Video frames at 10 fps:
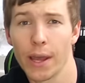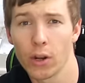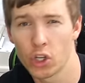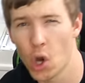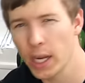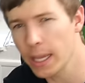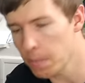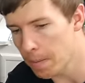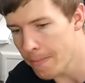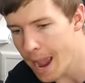And I try and keep
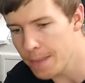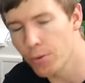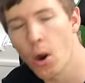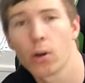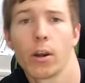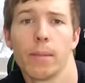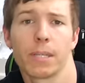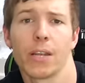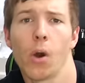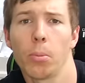my main programs
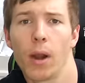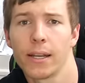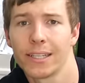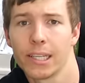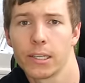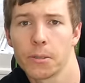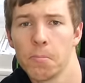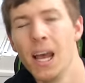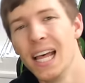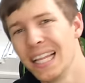and operating system